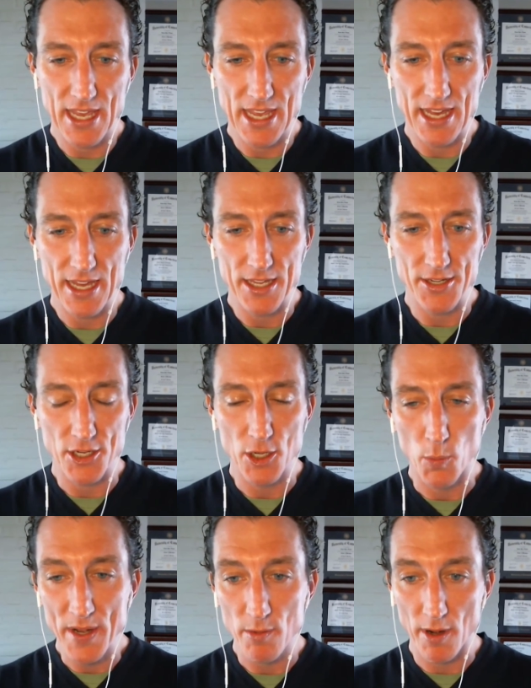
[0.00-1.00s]
And, you
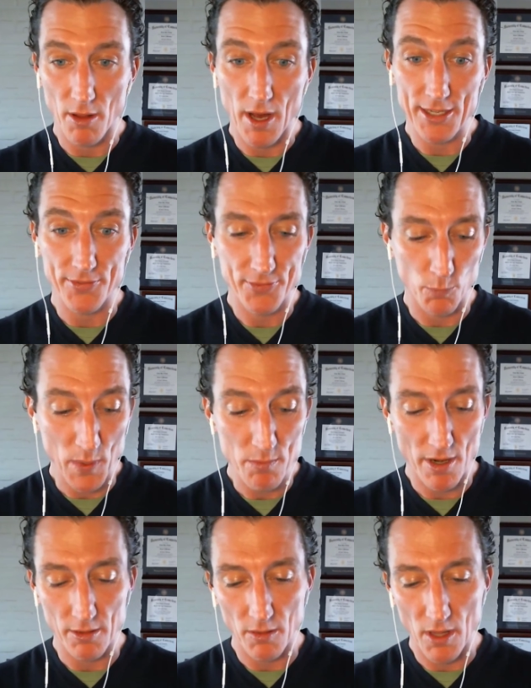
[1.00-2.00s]
know, we run a lot of, we
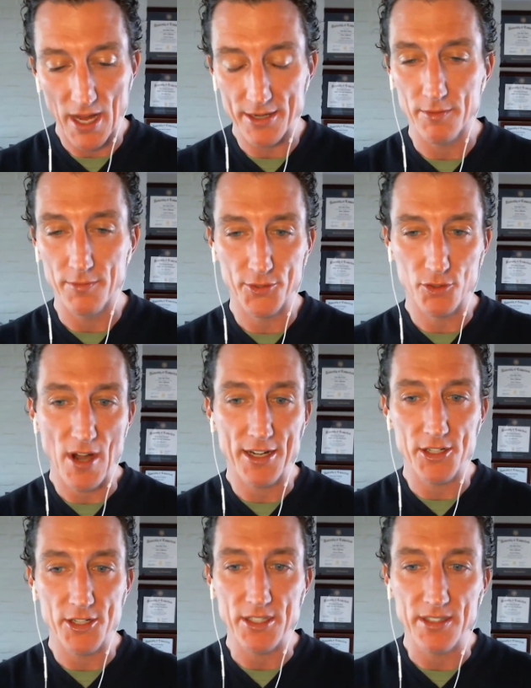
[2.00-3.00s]
run a lot of
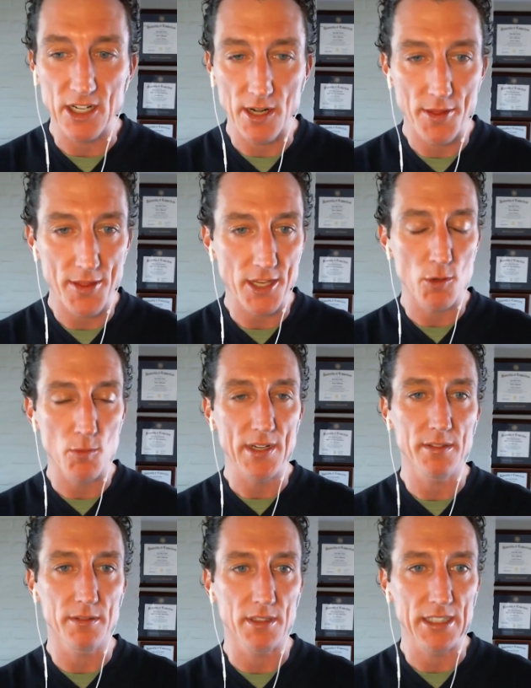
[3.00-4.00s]
strategies here. And I think you
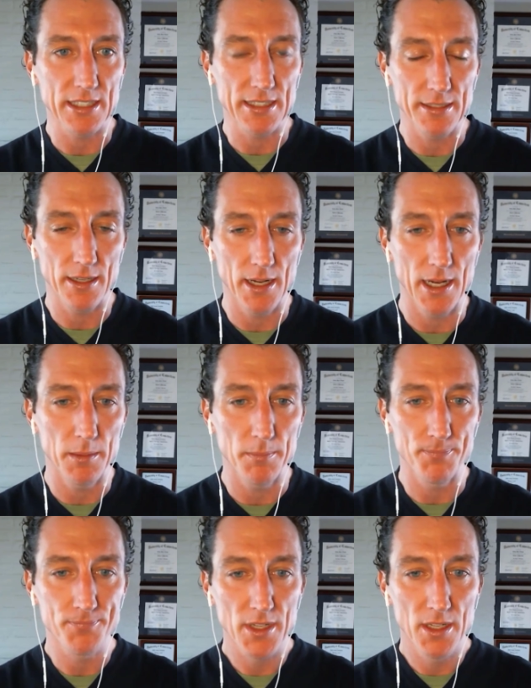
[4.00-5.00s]
recently did...
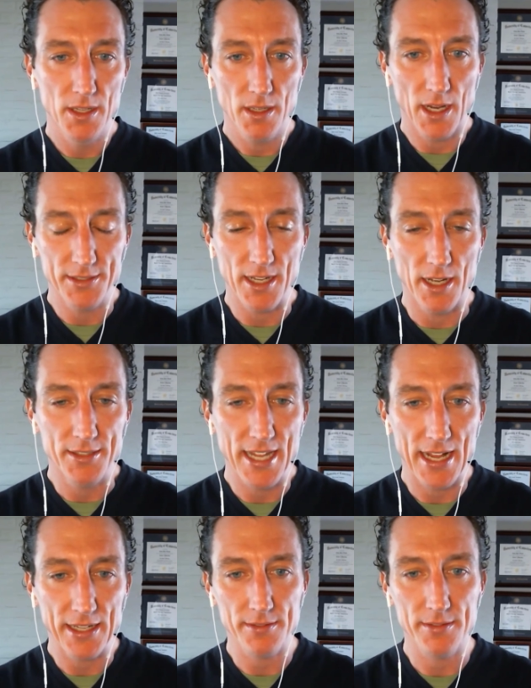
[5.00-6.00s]
Um, A, a
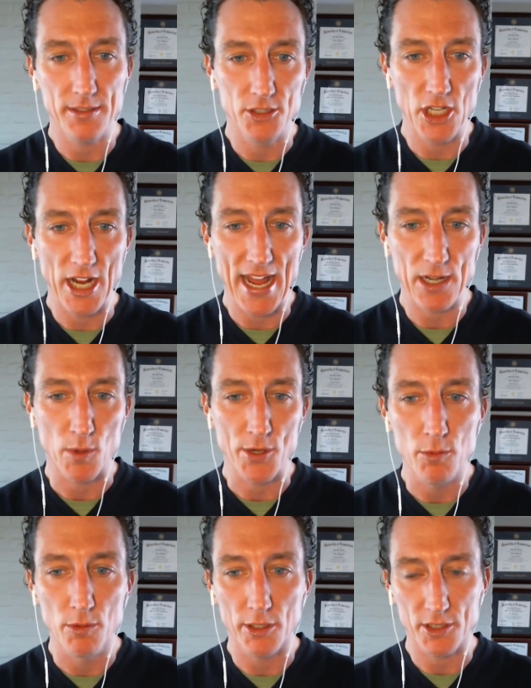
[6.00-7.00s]
test, Jack,
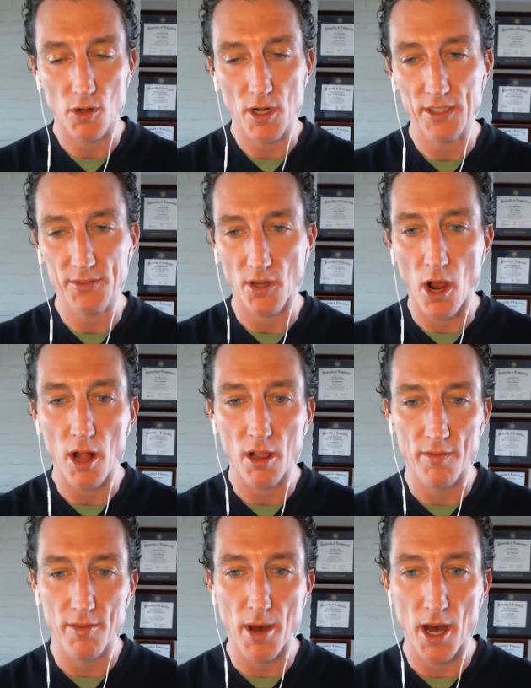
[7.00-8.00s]
where you looked across
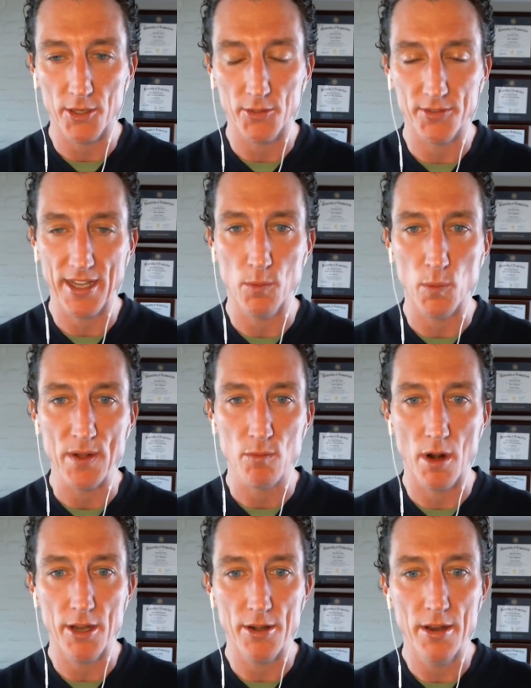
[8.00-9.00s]
all of the models that we
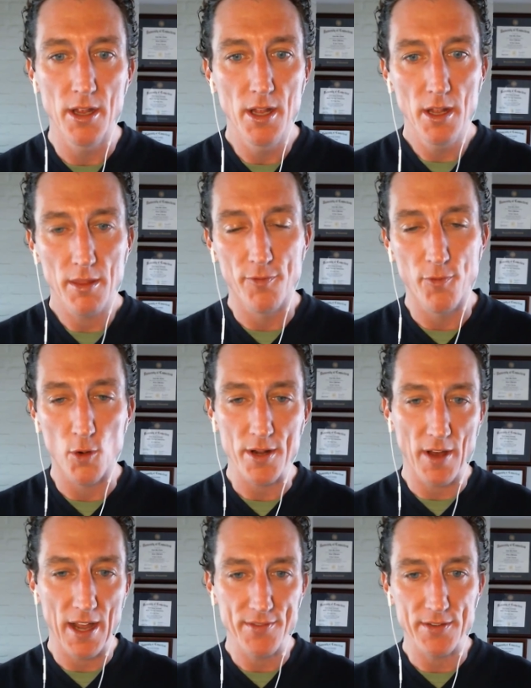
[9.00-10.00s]
run, the
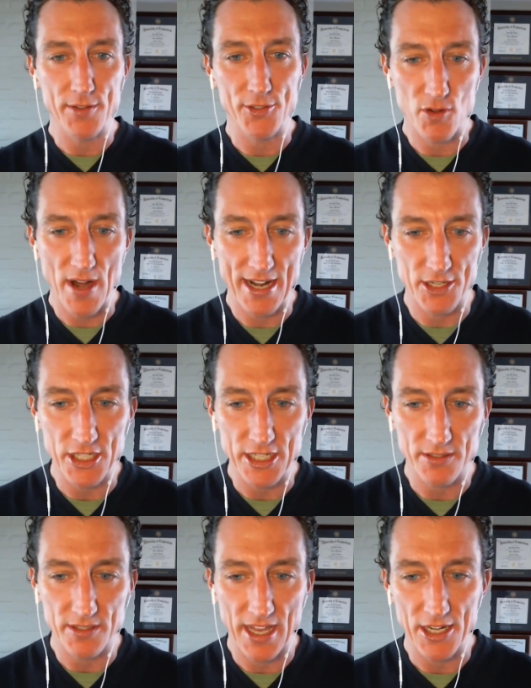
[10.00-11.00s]
forty-five different
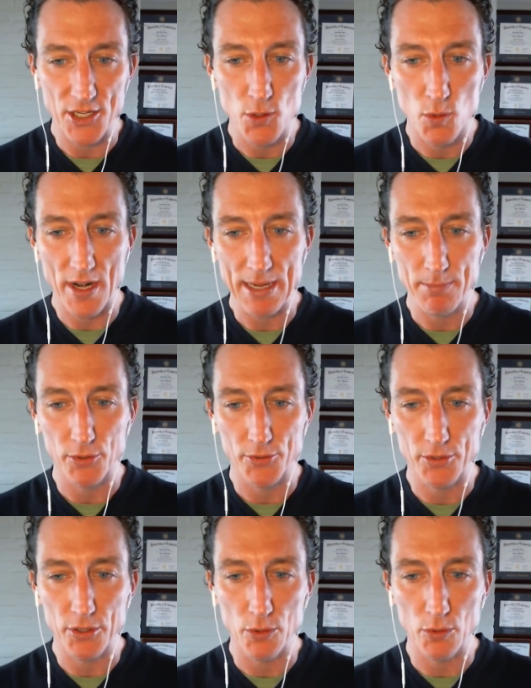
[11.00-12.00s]
strategies, and you were
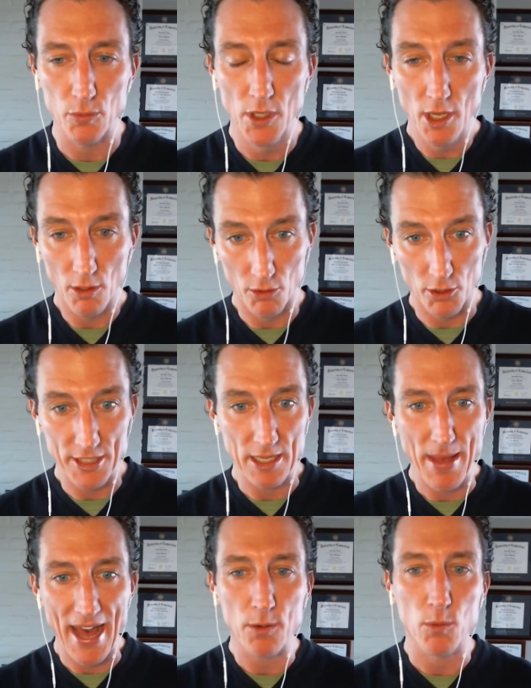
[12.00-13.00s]
able to,
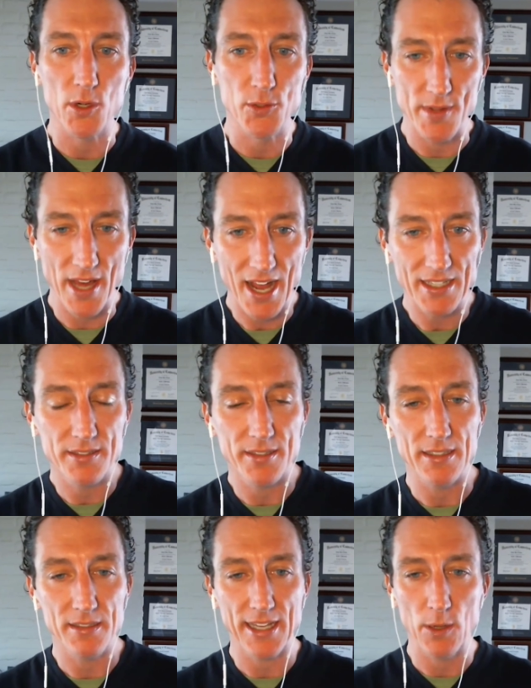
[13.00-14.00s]
looking backwards with
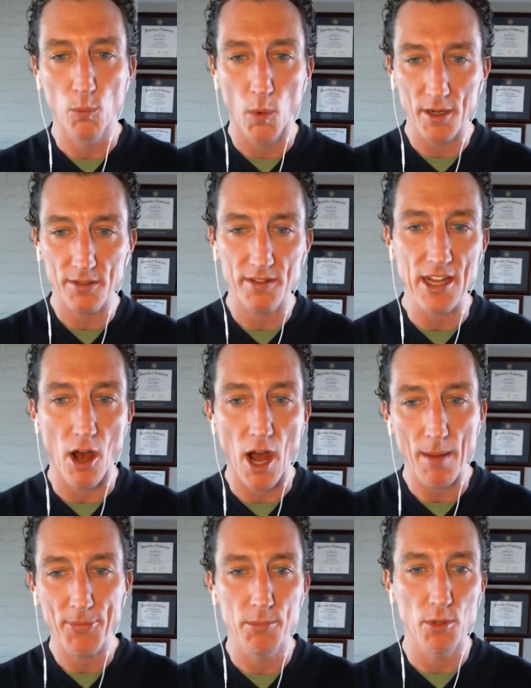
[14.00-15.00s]
hindsight, say what is the
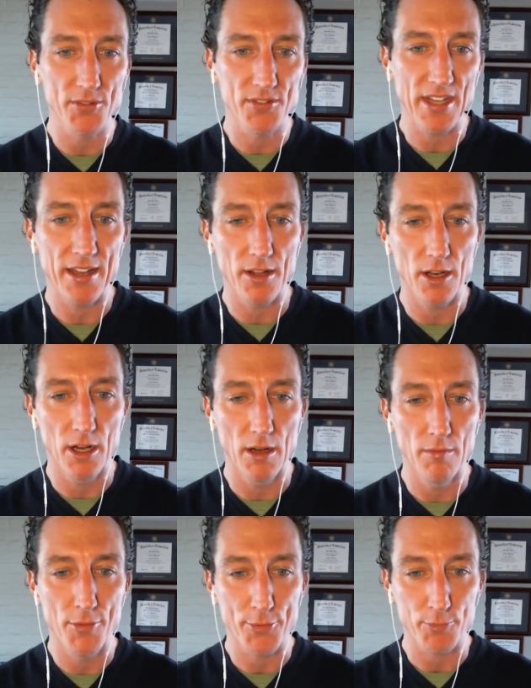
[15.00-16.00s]
optimal set
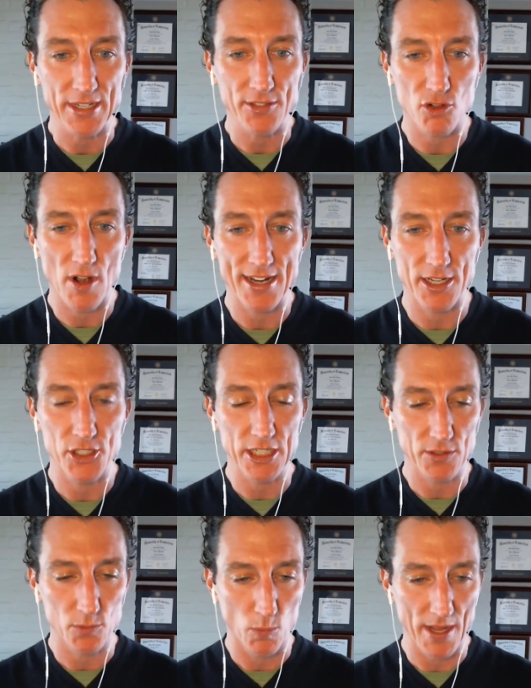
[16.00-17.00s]
of three
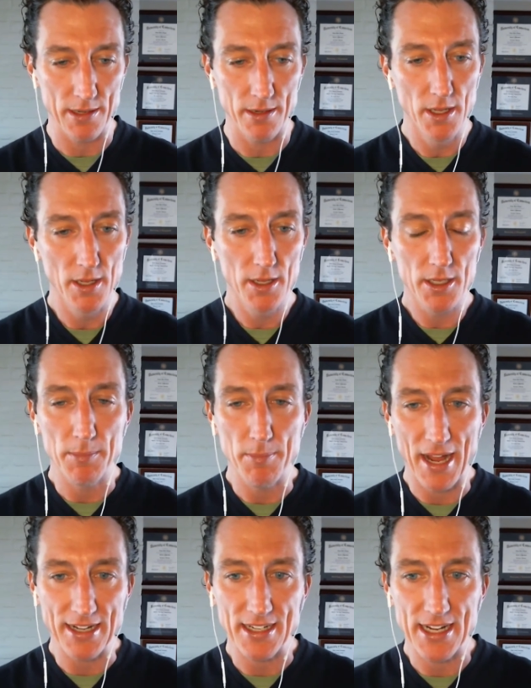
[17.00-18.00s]
strategies when
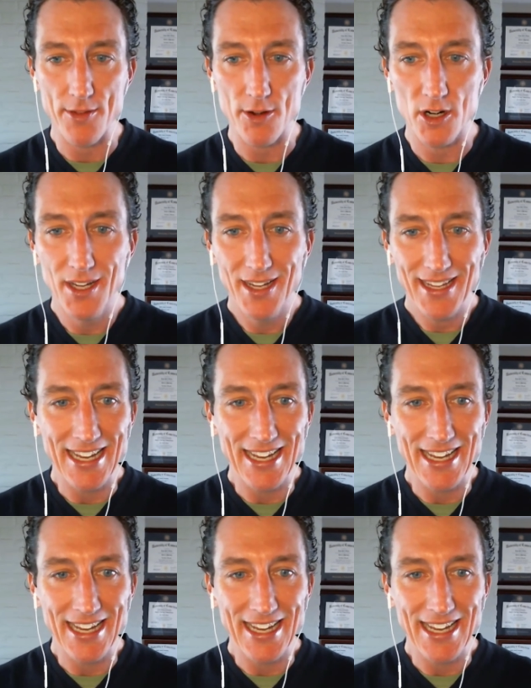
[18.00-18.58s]
combined together.